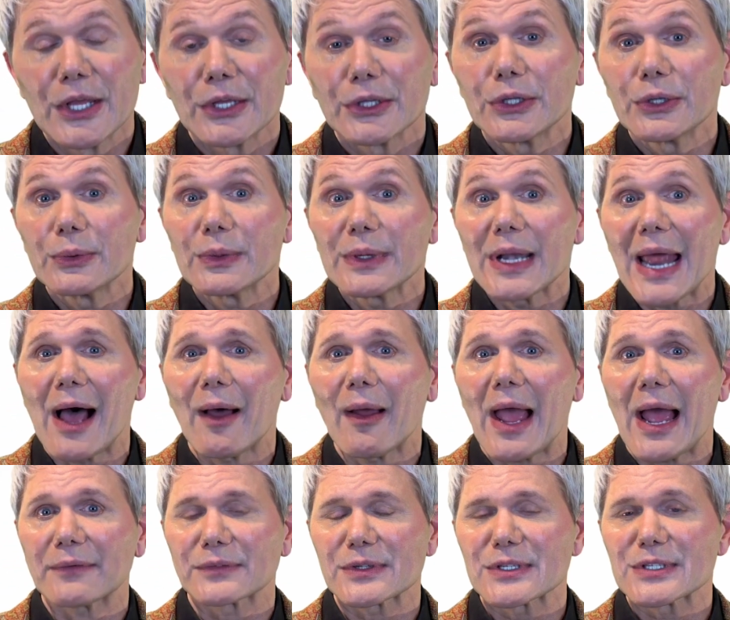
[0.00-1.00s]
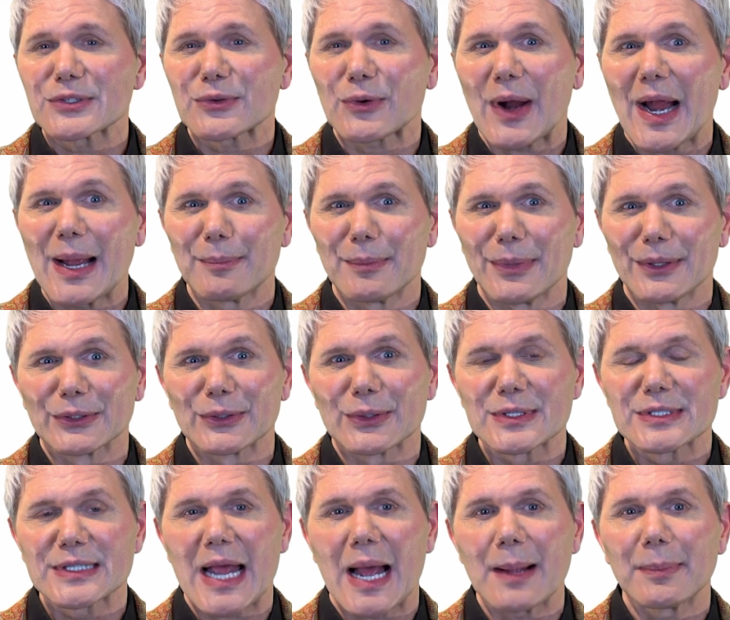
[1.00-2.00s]
You now have to scramble to
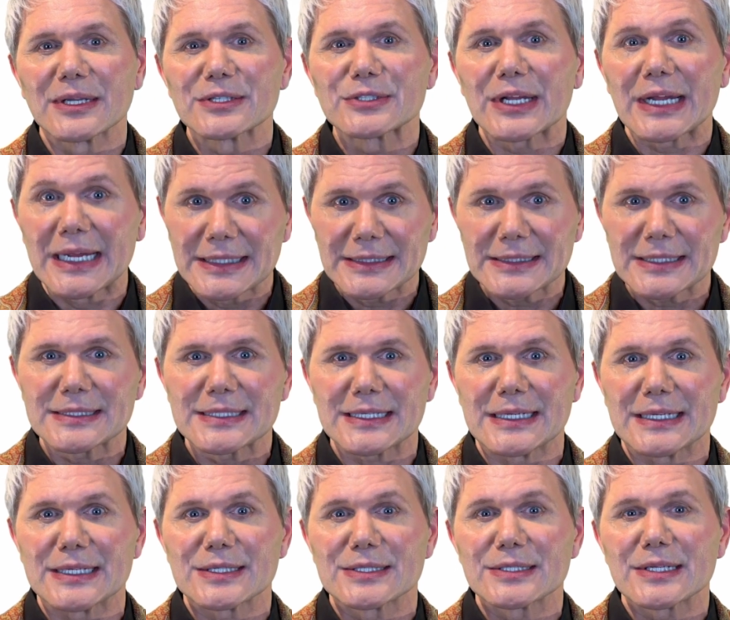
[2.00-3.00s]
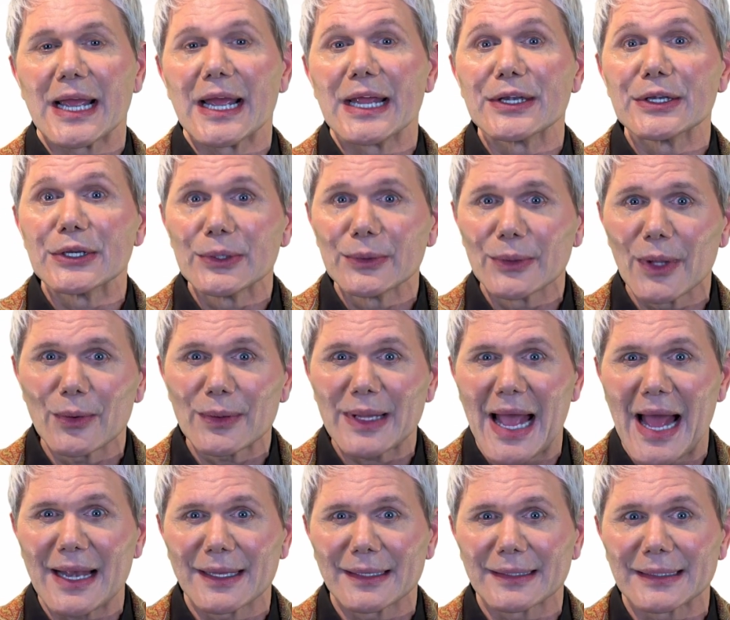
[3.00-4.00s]
establish entities and new
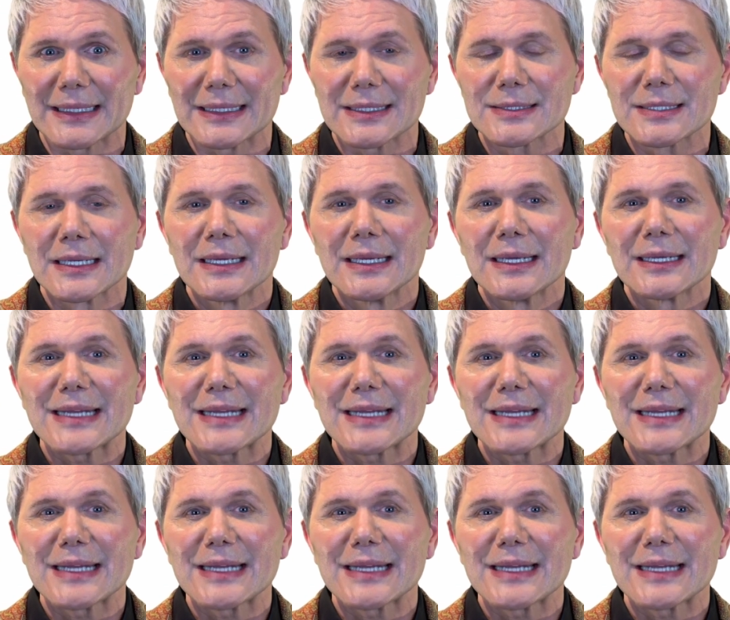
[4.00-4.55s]
localities